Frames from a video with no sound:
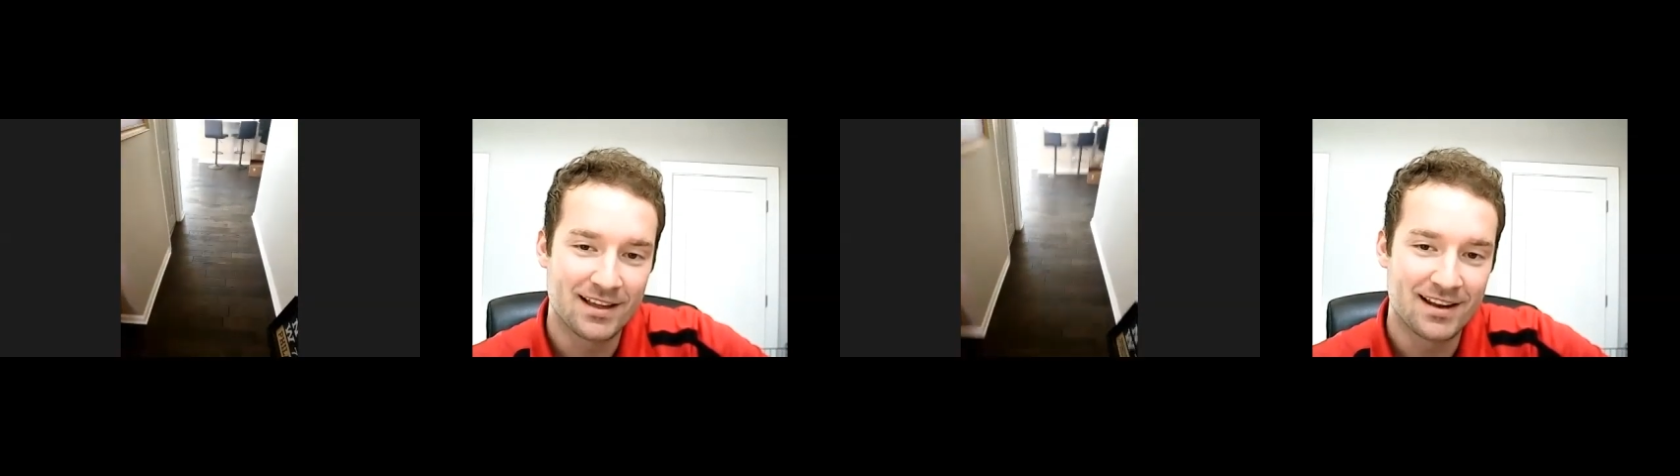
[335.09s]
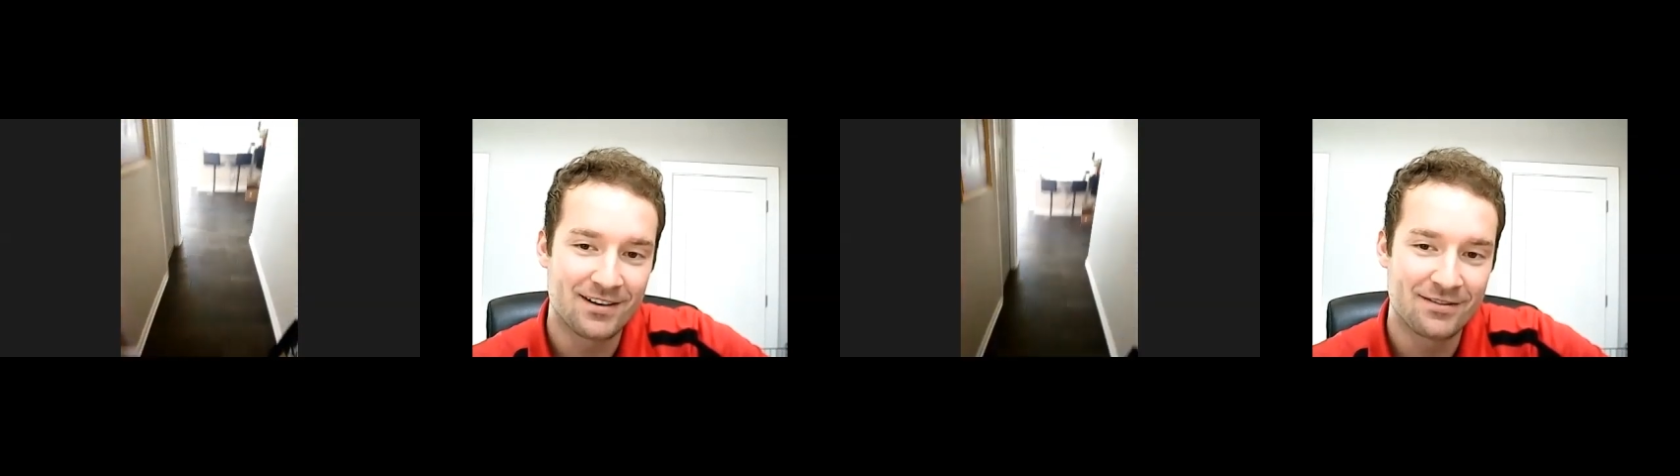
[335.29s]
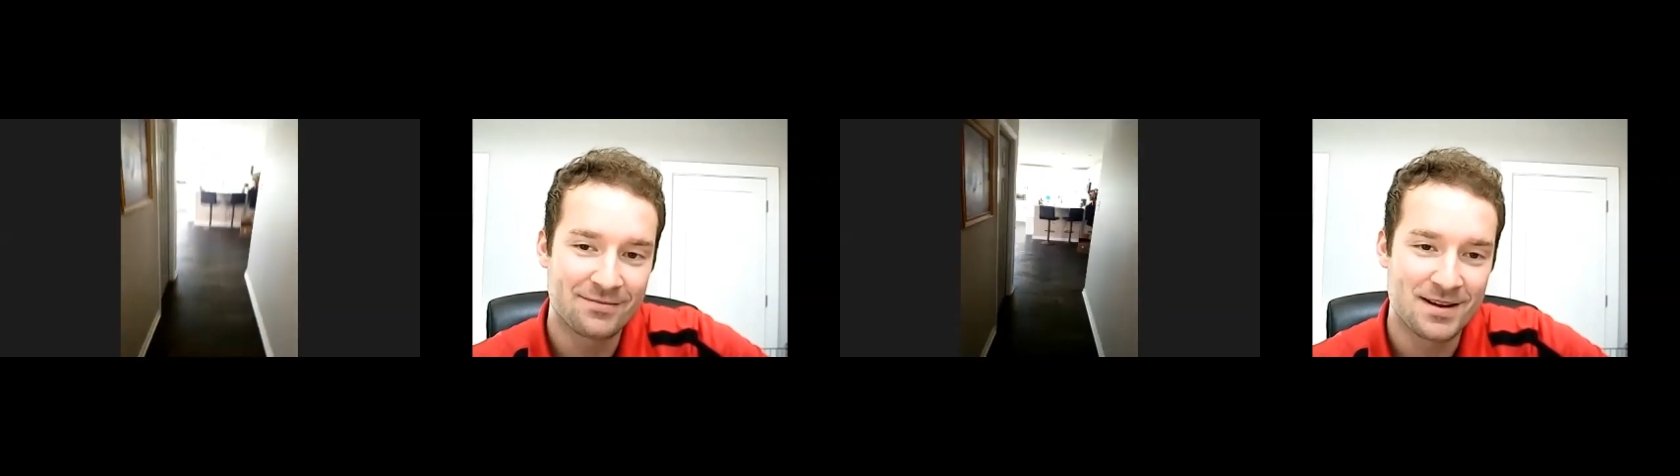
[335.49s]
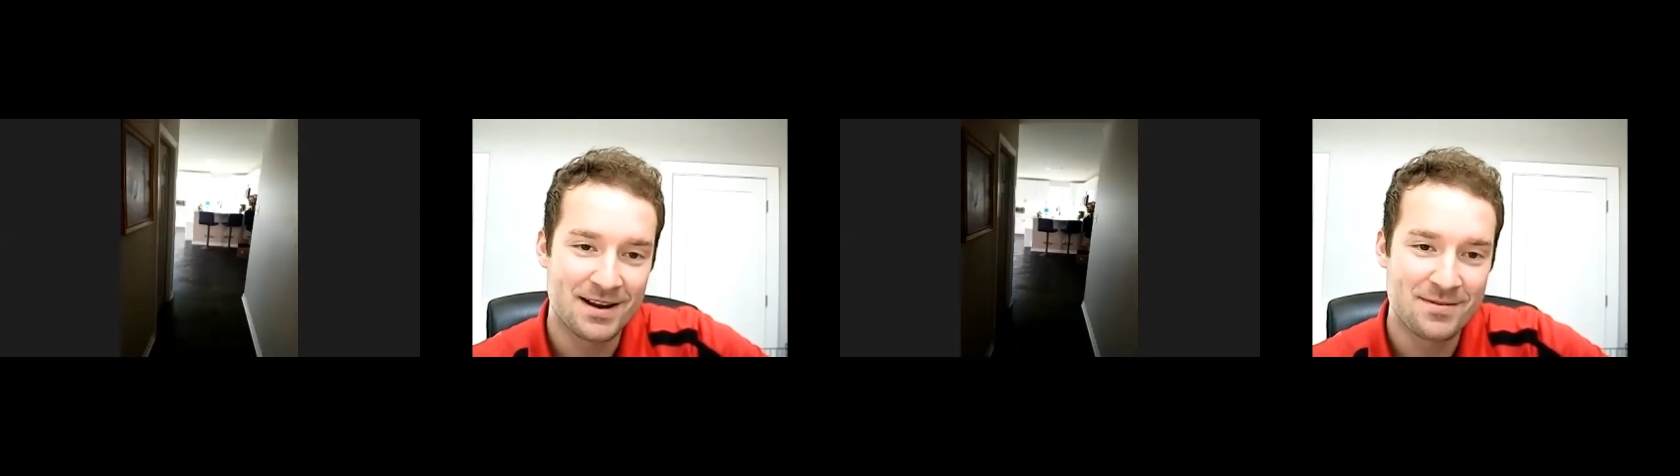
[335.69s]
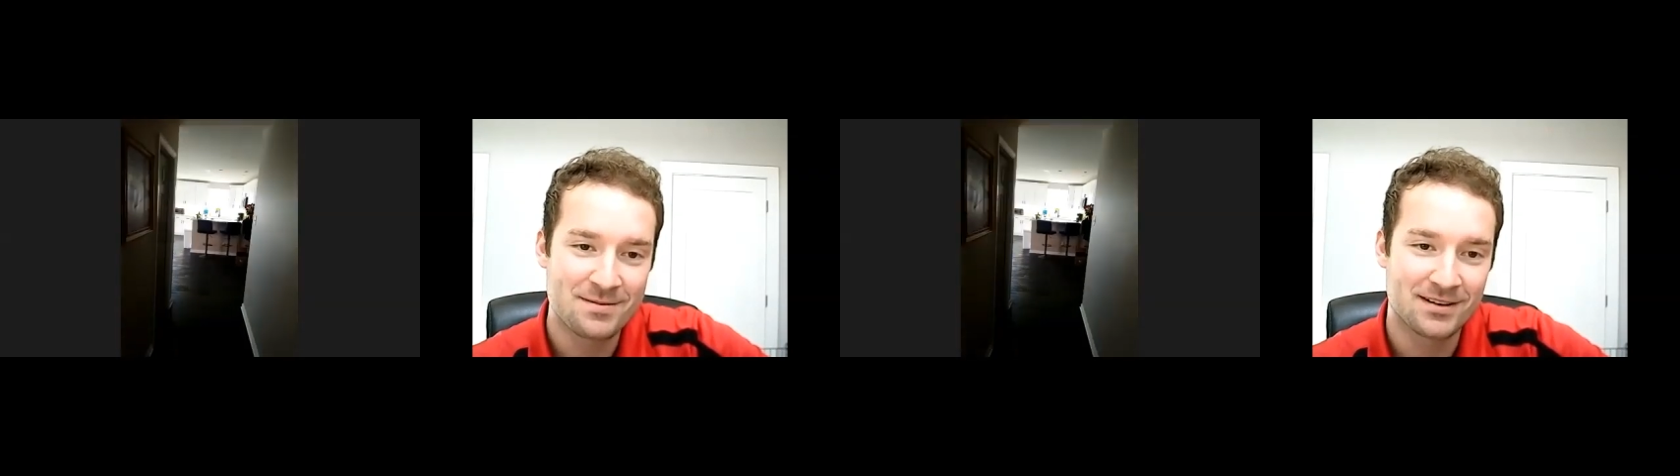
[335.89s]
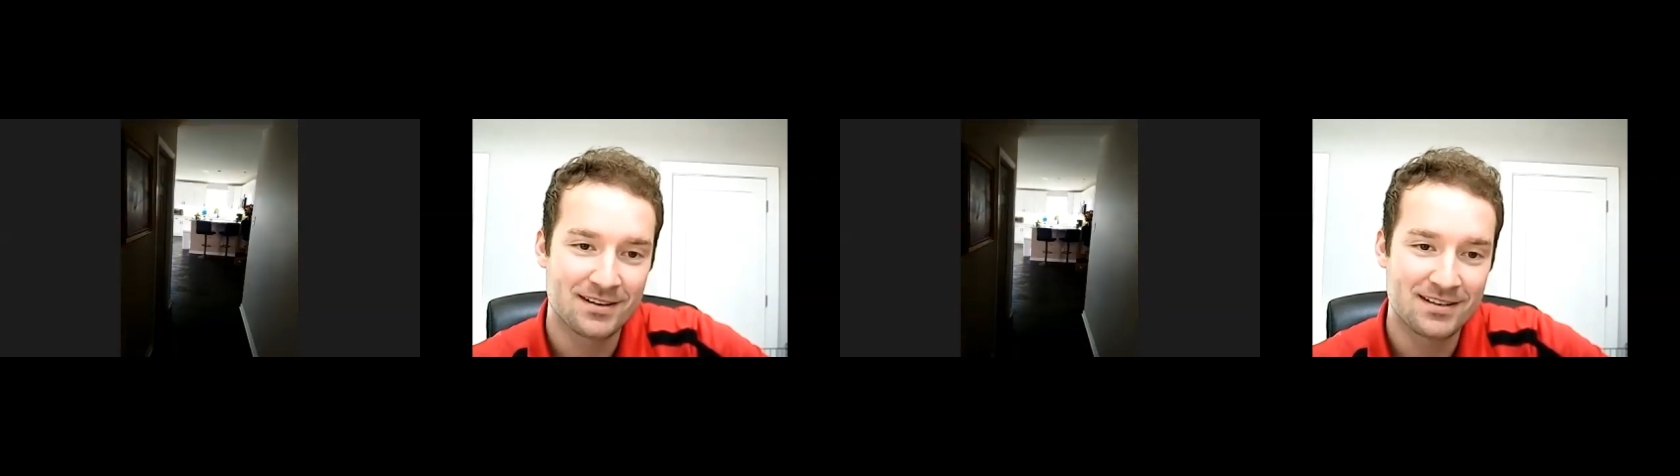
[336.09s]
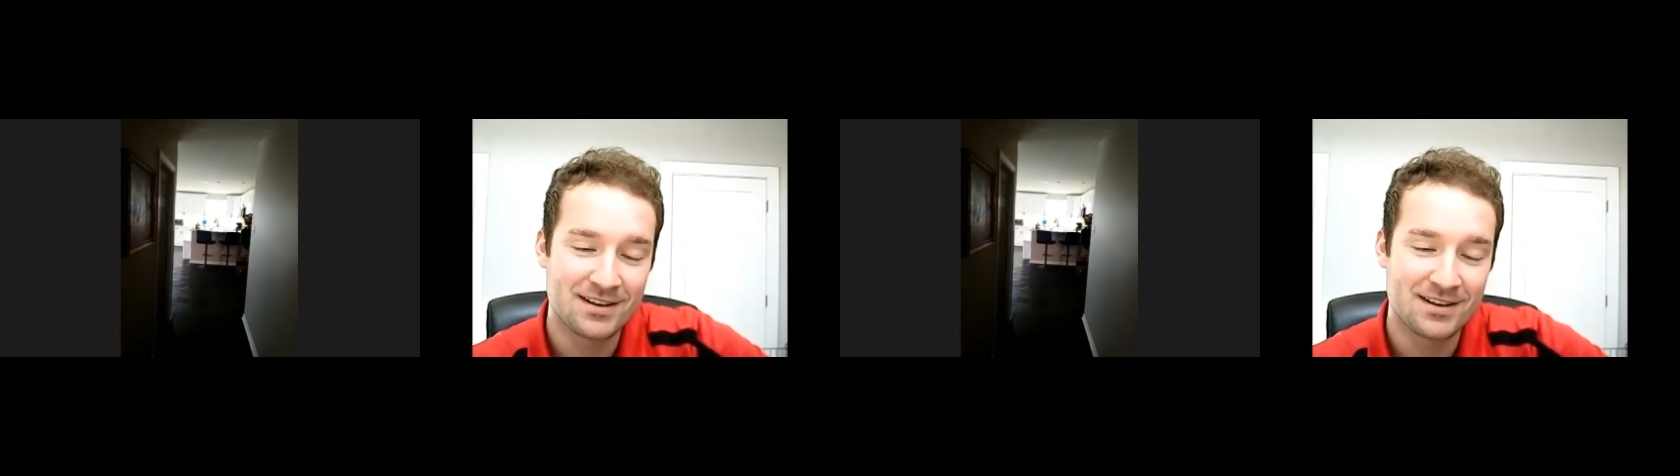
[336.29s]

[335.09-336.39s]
that off, but I remember,